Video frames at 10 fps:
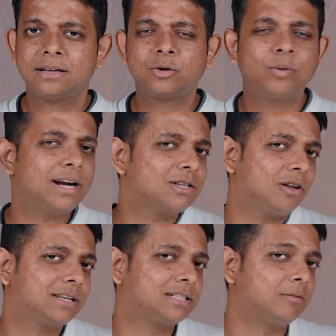So, where is
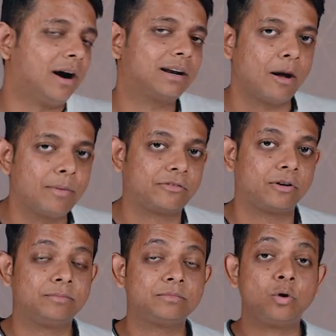all this demand coming
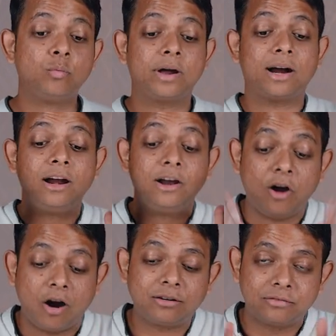from? Where a
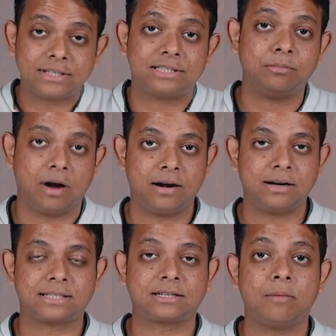lot of this
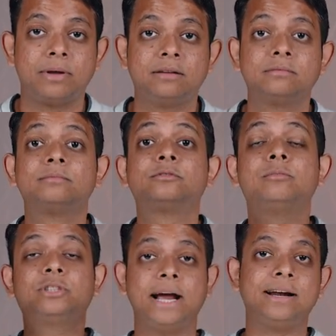demand is coming
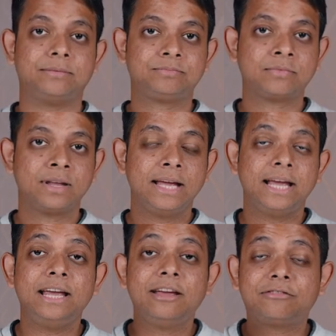from China
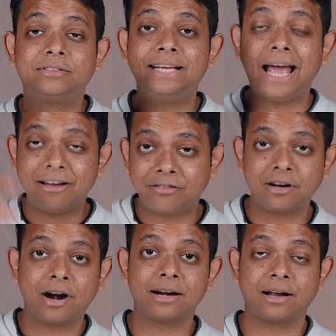if the
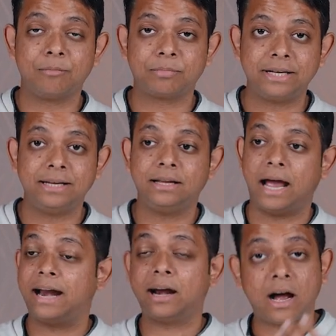Evergrande
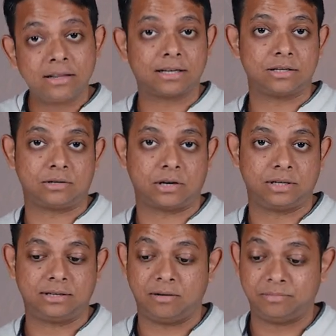company and other
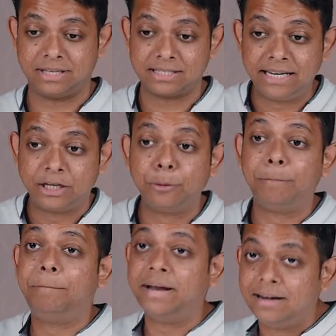construction companies need
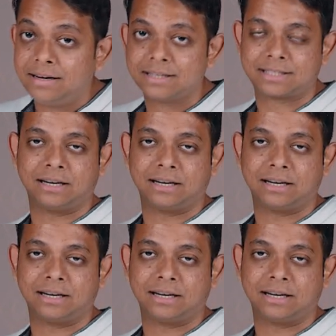to build